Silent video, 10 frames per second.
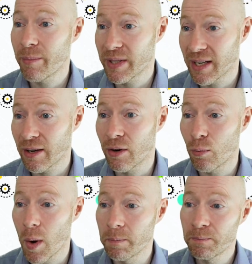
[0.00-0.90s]
particular
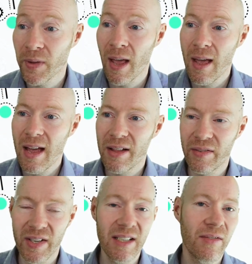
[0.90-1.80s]
one? And they've
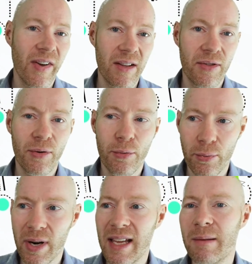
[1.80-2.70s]
identified
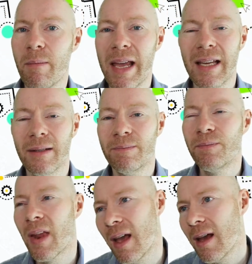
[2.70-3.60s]
three main
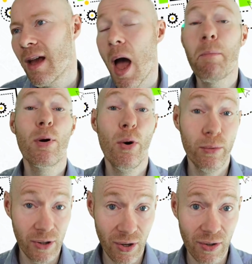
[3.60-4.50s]

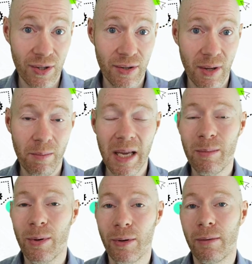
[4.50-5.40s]
approaches that
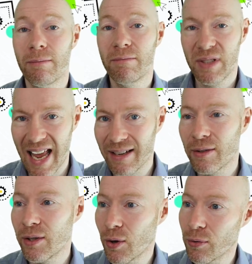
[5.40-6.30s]
people tend to
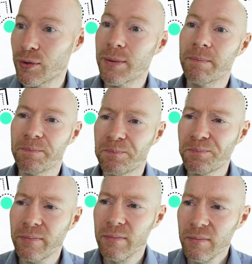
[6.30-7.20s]
use.
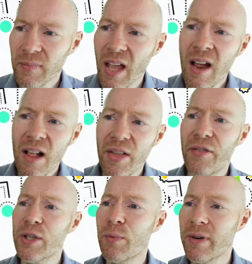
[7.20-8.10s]
The
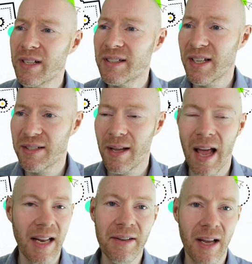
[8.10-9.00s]
first one is,
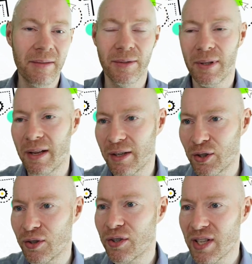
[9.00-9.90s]
and I should
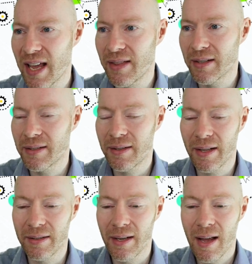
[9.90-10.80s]
just say
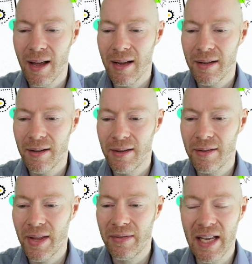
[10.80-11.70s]
that
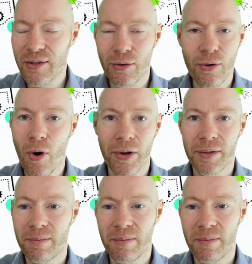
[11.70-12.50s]
these are not,